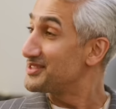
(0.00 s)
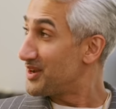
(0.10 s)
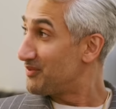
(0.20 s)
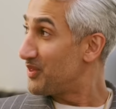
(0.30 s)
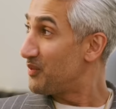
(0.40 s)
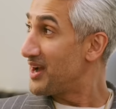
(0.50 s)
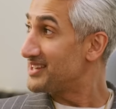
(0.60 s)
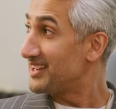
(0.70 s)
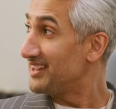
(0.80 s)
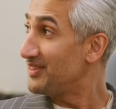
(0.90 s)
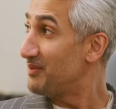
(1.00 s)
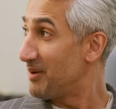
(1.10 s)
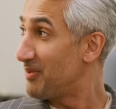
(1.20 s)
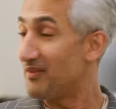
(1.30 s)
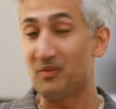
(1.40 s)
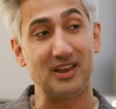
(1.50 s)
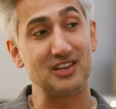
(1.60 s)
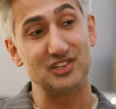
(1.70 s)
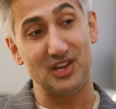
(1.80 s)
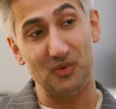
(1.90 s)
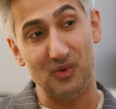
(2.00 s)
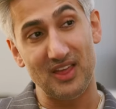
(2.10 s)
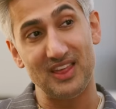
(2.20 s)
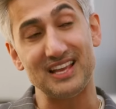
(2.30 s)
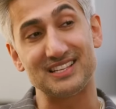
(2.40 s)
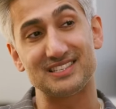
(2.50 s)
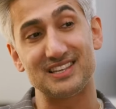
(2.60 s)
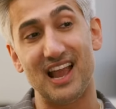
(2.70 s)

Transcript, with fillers: So for the wedding, the main part of the wedding, she can wear this.